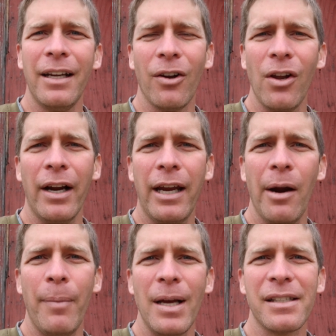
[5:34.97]
you know, lawn
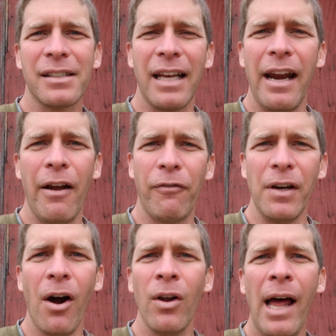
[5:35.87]
care business, and if
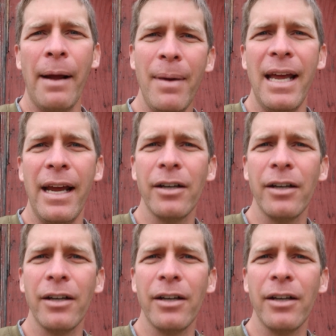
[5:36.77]
you don't like me,